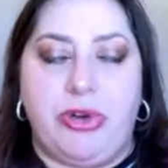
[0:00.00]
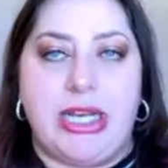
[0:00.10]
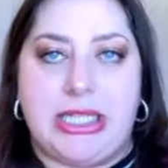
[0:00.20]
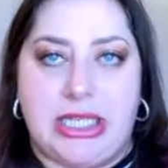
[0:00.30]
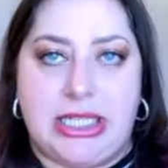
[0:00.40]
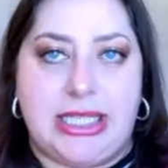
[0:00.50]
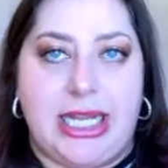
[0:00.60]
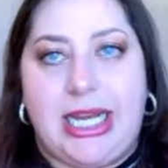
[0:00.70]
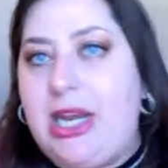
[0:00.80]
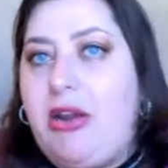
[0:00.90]
residency
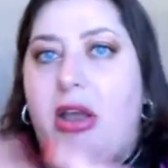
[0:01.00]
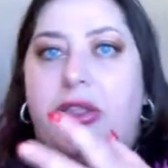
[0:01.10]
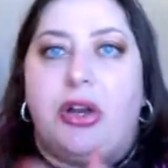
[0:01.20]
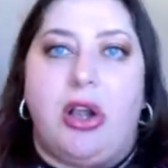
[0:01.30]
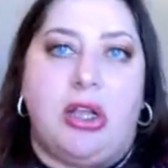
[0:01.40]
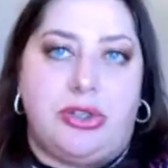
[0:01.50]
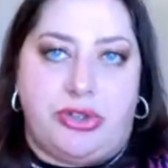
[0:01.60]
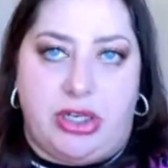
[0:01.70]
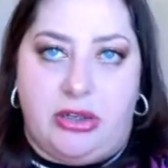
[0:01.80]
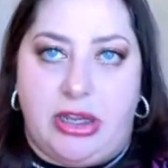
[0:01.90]
in another
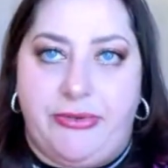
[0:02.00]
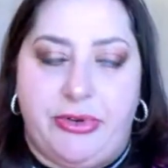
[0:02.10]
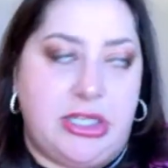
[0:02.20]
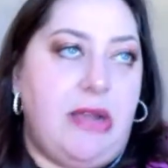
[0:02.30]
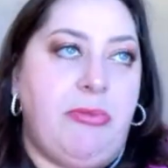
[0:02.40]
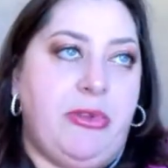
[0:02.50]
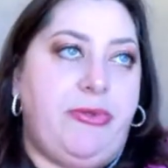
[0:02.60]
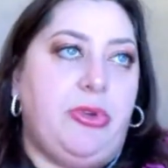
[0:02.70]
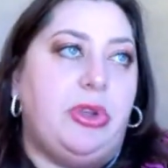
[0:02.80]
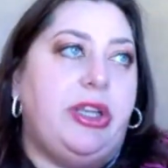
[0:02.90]
country, like for example,
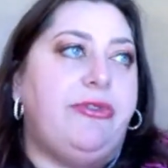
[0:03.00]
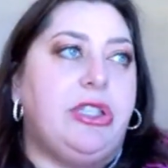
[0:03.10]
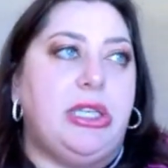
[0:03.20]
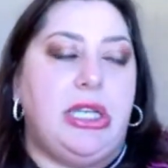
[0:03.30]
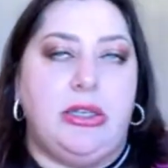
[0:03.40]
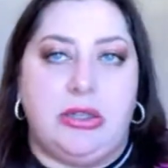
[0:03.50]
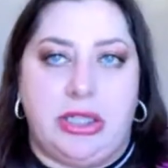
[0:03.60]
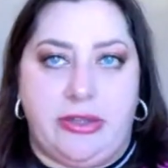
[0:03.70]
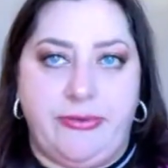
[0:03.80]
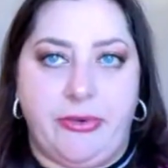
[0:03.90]
if you lived in
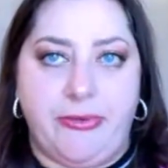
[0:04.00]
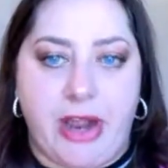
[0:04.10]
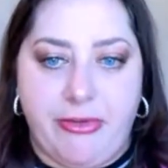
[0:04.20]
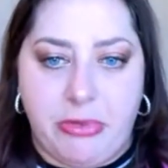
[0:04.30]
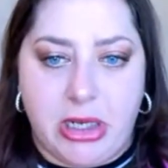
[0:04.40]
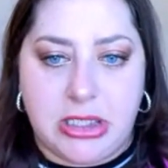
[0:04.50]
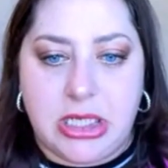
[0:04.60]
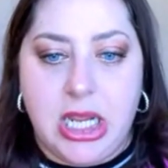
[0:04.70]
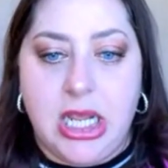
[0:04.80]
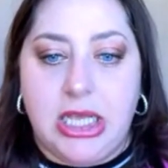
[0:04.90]
Italy for 5 months,
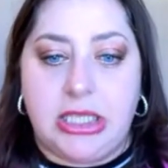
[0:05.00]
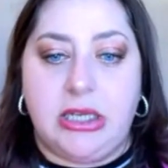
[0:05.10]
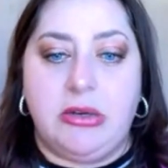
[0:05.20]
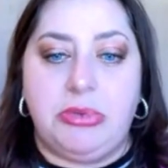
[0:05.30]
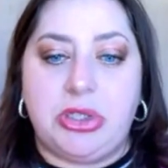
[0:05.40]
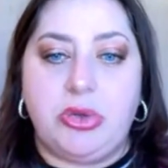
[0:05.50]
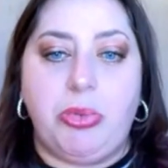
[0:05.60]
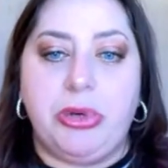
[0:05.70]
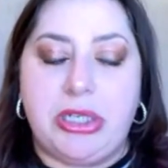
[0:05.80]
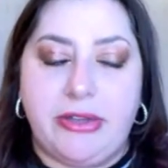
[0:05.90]
it's going to be
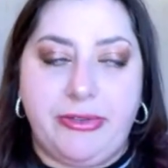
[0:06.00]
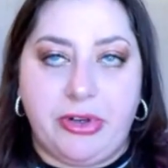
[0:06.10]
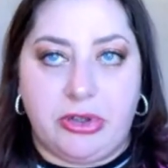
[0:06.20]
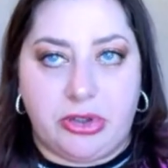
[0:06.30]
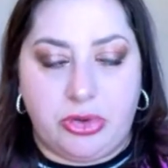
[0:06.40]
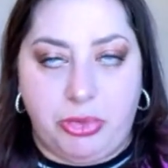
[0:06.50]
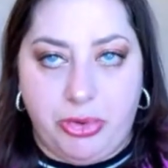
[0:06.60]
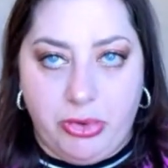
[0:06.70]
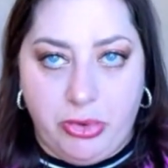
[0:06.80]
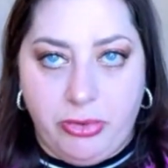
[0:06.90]
super difficult to
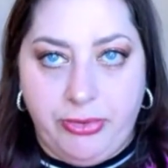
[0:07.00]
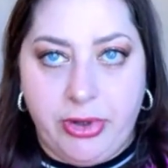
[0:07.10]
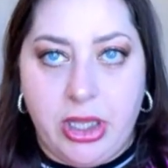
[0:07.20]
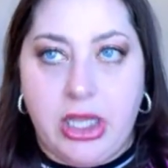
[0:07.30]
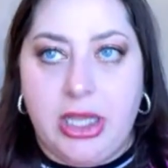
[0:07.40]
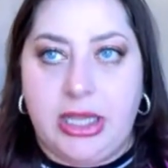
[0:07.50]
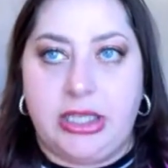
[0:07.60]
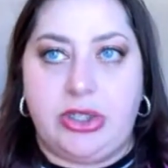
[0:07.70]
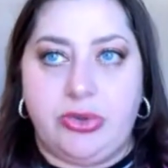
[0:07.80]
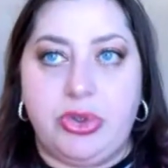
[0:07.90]
prove
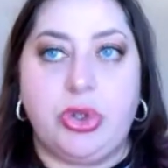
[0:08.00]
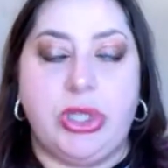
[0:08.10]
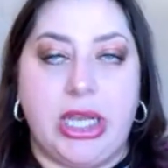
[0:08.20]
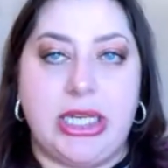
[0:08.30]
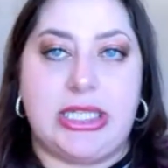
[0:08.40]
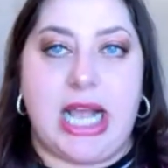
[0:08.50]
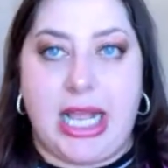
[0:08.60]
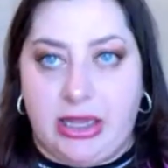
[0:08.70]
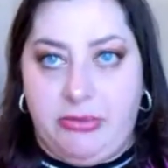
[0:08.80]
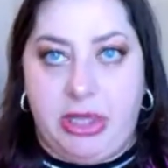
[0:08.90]
that you should get
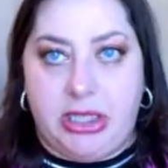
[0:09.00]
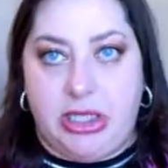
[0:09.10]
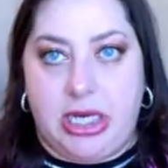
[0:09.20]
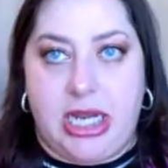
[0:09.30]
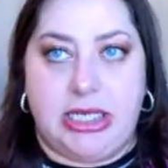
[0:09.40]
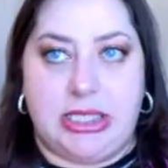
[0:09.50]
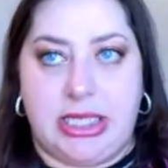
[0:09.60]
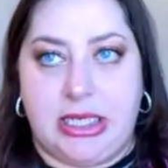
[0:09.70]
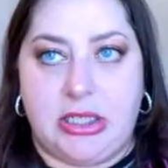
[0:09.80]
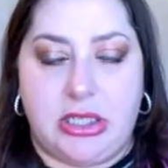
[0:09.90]
asylum in the United
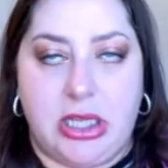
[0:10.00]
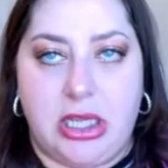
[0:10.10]
States.